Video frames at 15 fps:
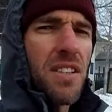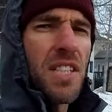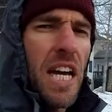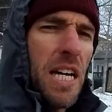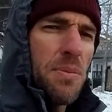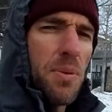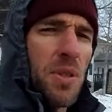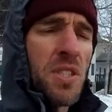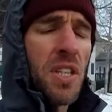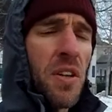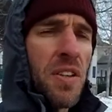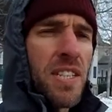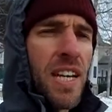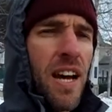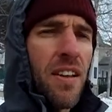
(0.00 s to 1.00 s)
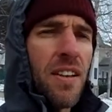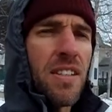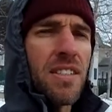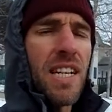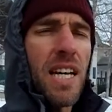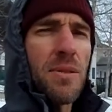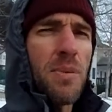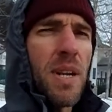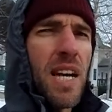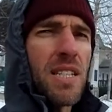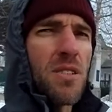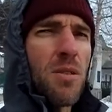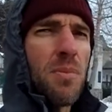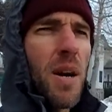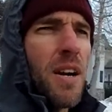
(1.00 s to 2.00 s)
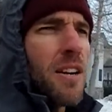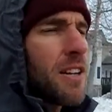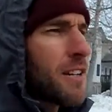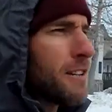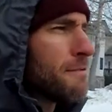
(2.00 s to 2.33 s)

of Jasper. It's the only town in Jasper National Park,